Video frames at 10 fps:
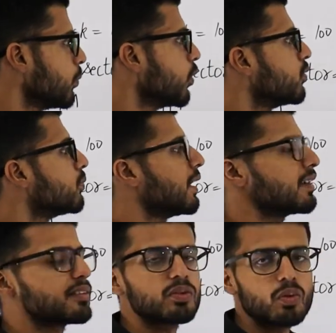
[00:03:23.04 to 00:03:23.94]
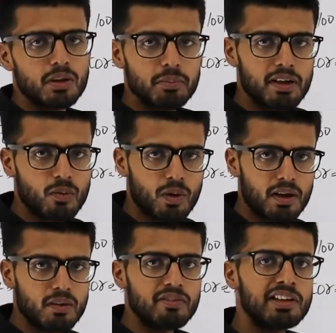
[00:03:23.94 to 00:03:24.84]
movements will be
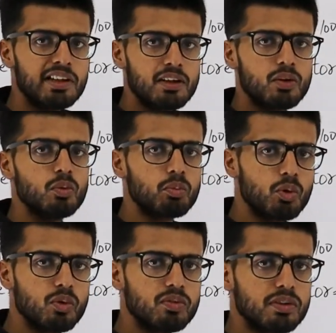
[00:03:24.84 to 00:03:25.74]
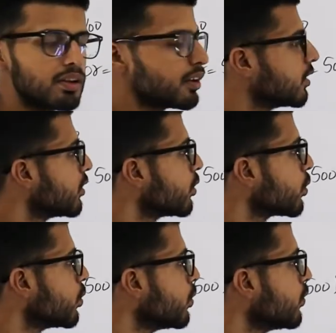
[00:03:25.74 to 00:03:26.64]
required. We need to move
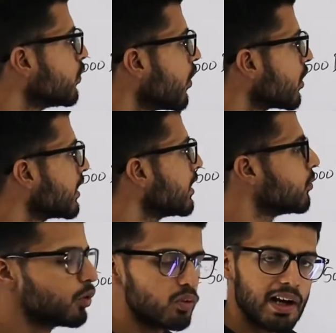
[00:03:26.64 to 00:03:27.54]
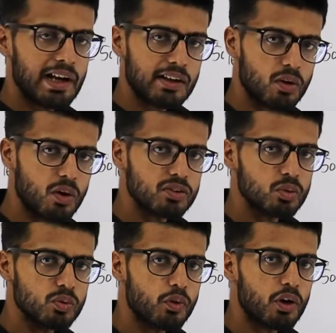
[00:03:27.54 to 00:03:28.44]
two hundred forty move across
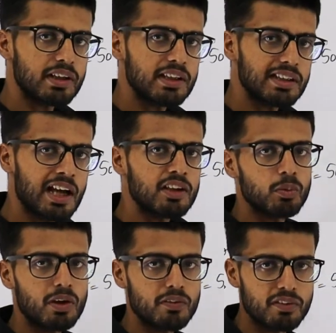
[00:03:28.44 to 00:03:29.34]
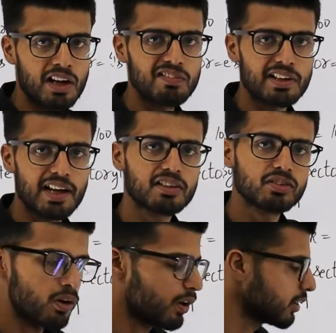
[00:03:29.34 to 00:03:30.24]
two hundred forty-nine point five
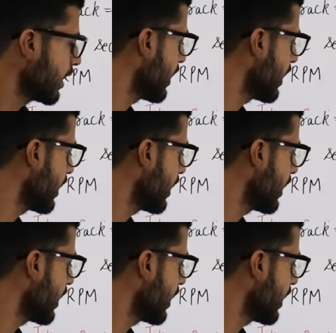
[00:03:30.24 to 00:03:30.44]
tracks on an